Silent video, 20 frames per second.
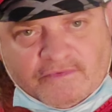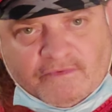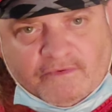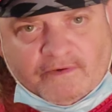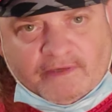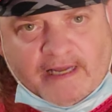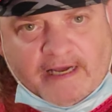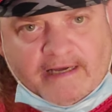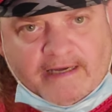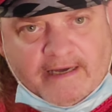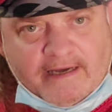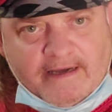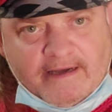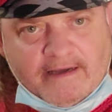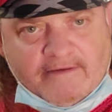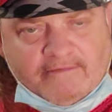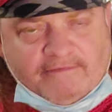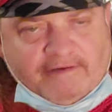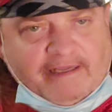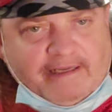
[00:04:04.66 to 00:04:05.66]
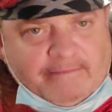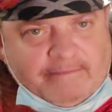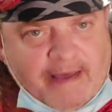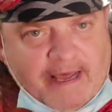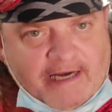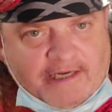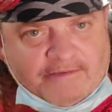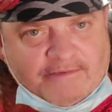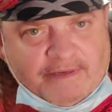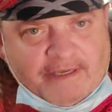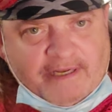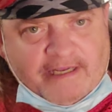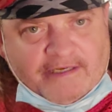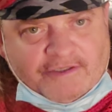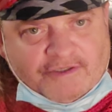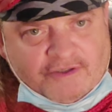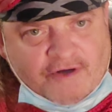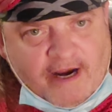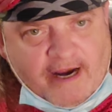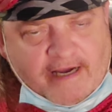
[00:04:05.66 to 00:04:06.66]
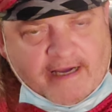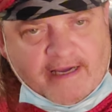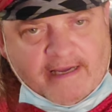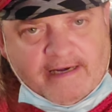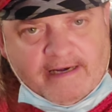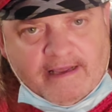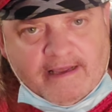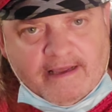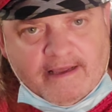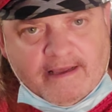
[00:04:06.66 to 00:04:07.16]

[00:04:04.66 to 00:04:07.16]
for like fleet management and tracking.